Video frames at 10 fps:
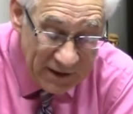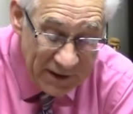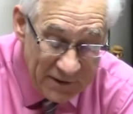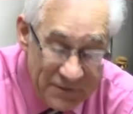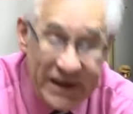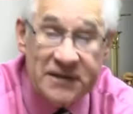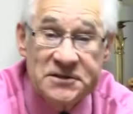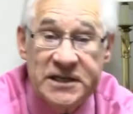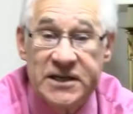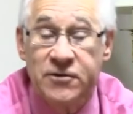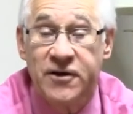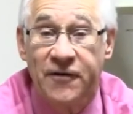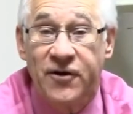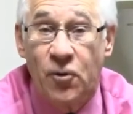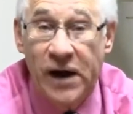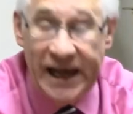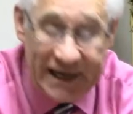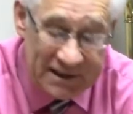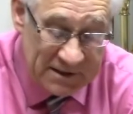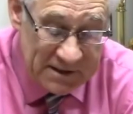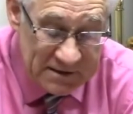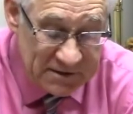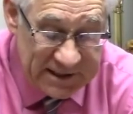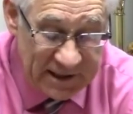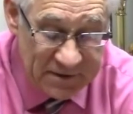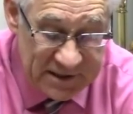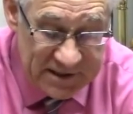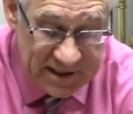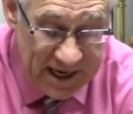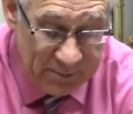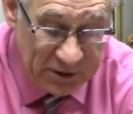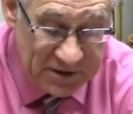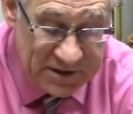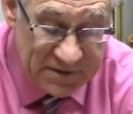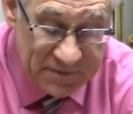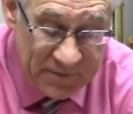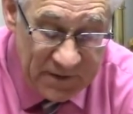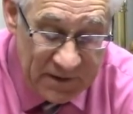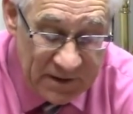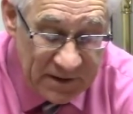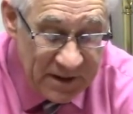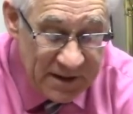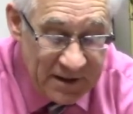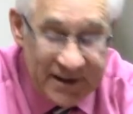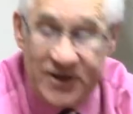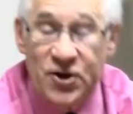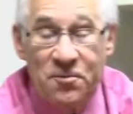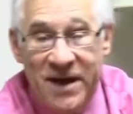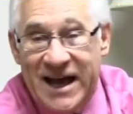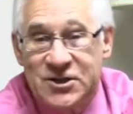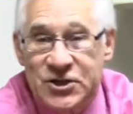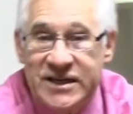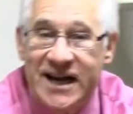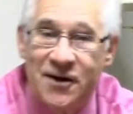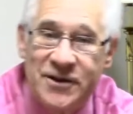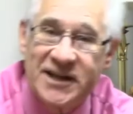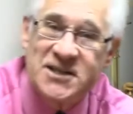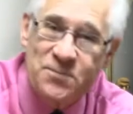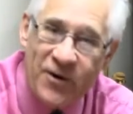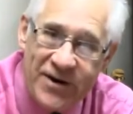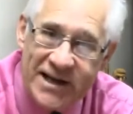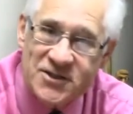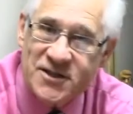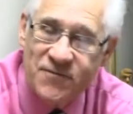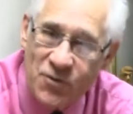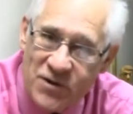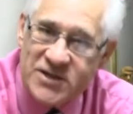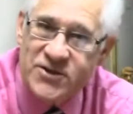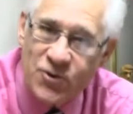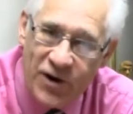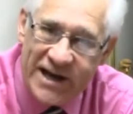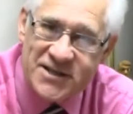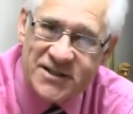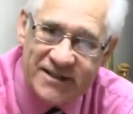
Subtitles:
And then they continued on their way to tell the disciples. Can you imagine how the experience of the risen Christ